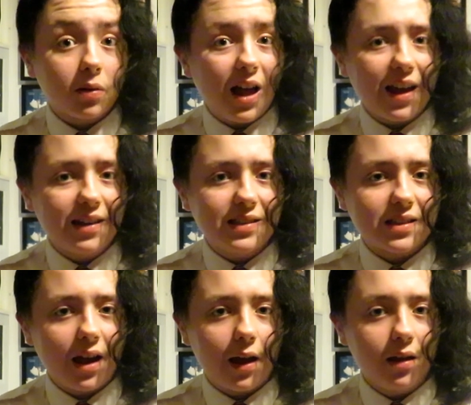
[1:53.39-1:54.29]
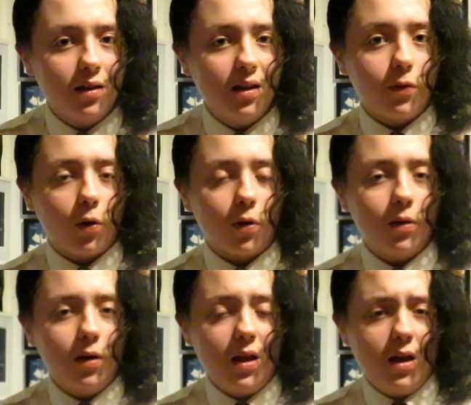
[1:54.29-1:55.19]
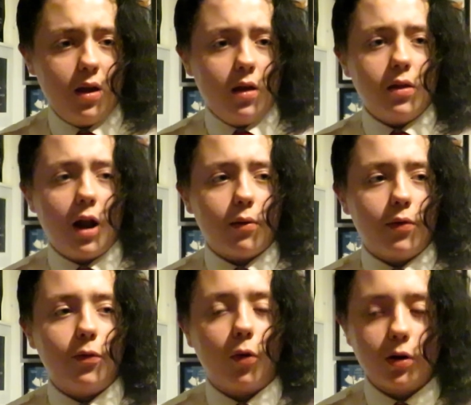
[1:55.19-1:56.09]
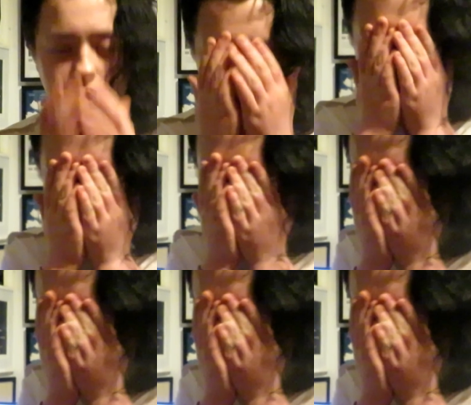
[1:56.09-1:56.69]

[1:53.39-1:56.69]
Blackened Sky. There before, jeez.